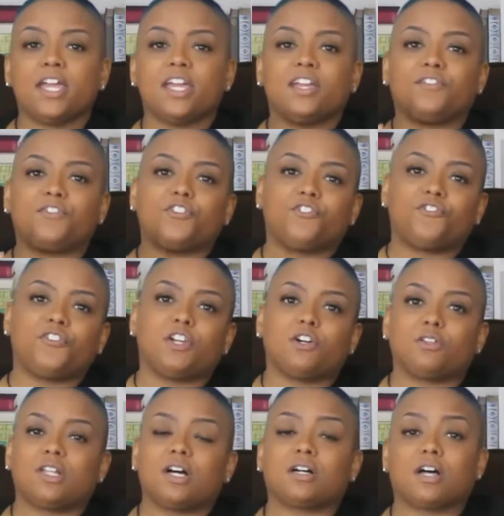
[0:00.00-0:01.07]
If you
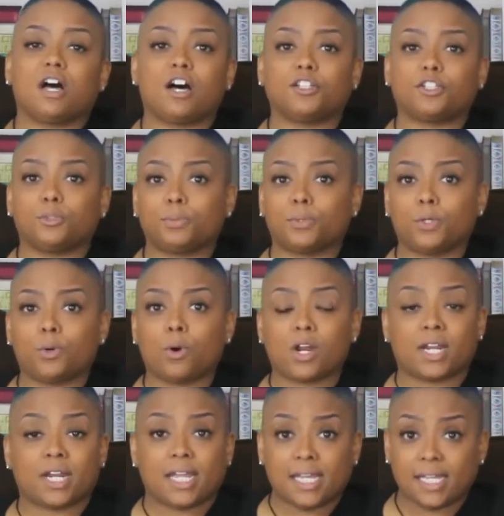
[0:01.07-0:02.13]
feel uncomfortable or
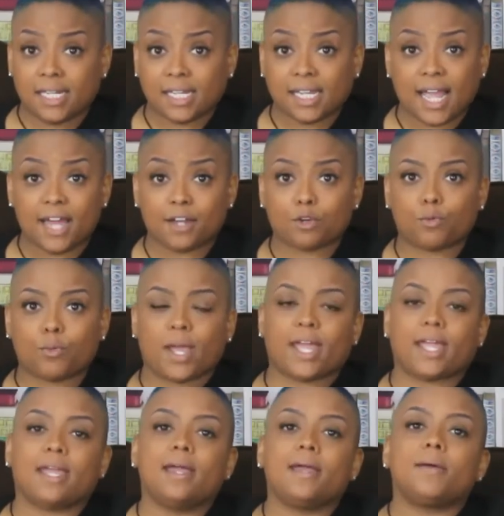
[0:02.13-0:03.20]
any kind of
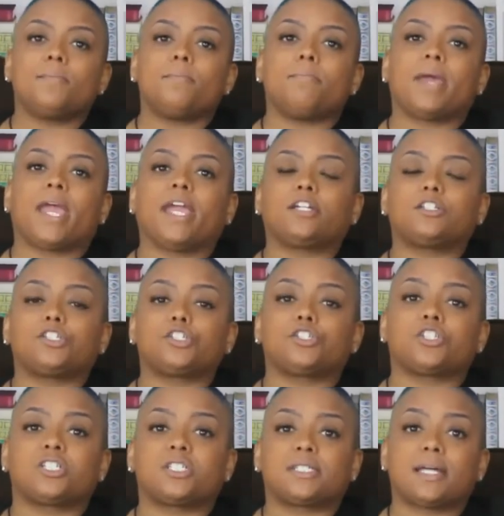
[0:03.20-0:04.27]
way, make
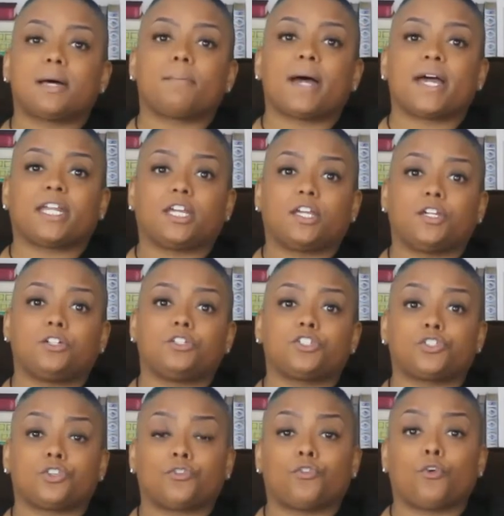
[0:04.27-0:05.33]
sure somebody
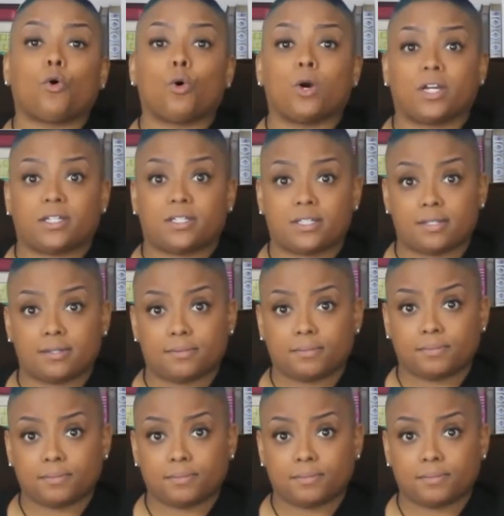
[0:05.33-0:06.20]
hears your voice.